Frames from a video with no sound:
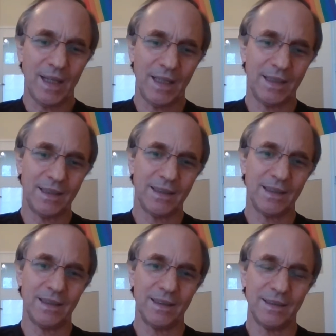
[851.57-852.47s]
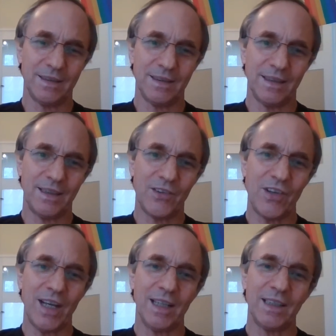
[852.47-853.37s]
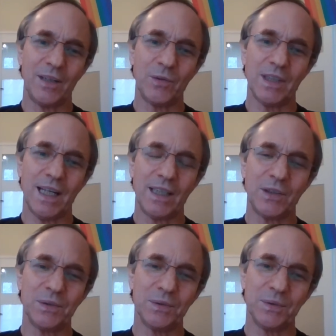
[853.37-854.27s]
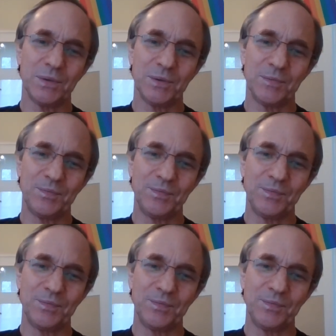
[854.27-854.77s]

And at the end, I would like to